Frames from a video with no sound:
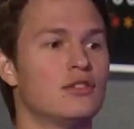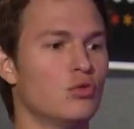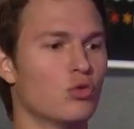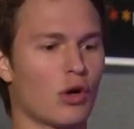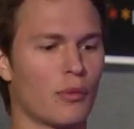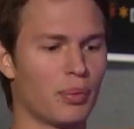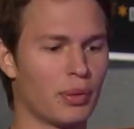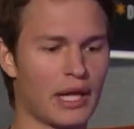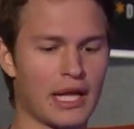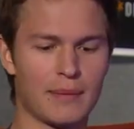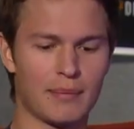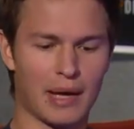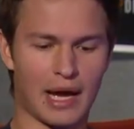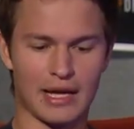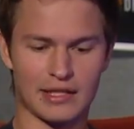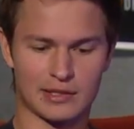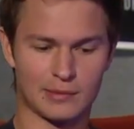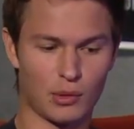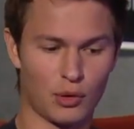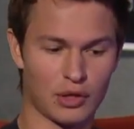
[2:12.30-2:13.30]
who are playing
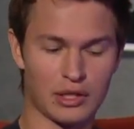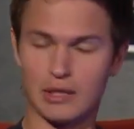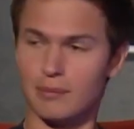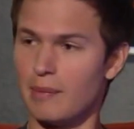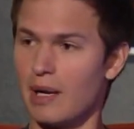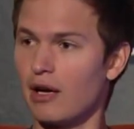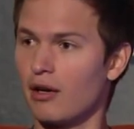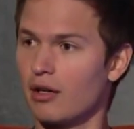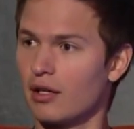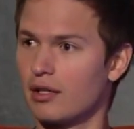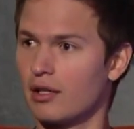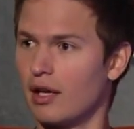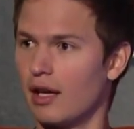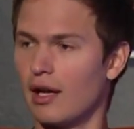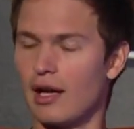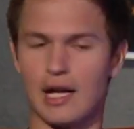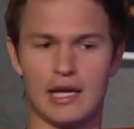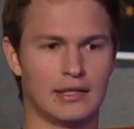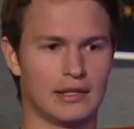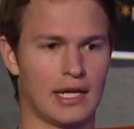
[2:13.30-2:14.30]
basketball in America,
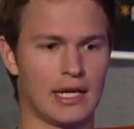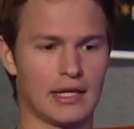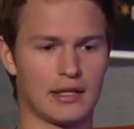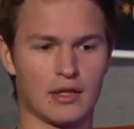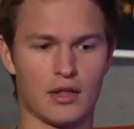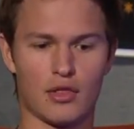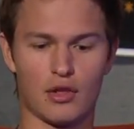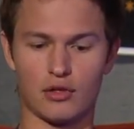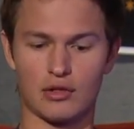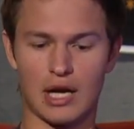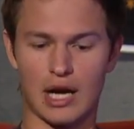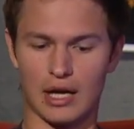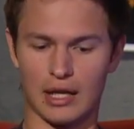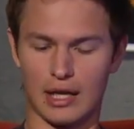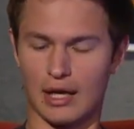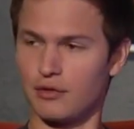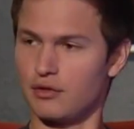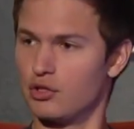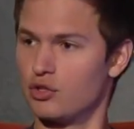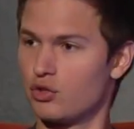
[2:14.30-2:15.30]
and like they're not
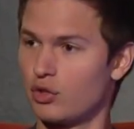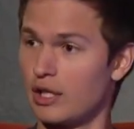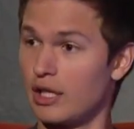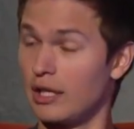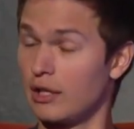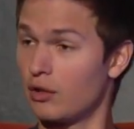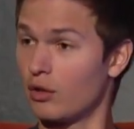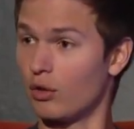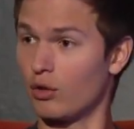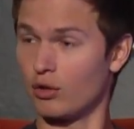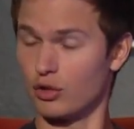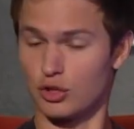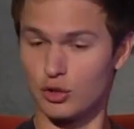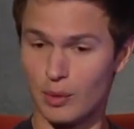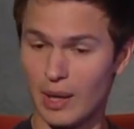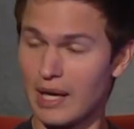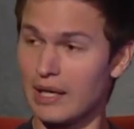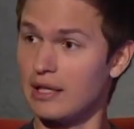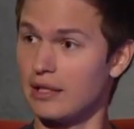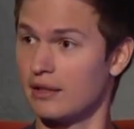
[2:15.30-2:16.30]
allowed to drink or do
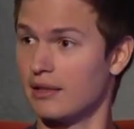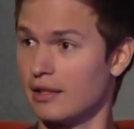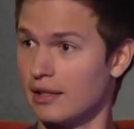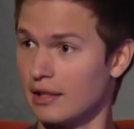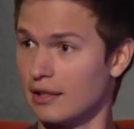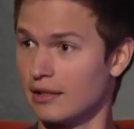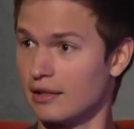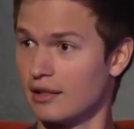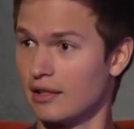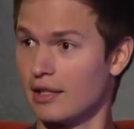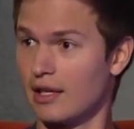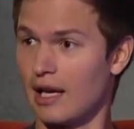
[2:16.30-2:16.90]
anything,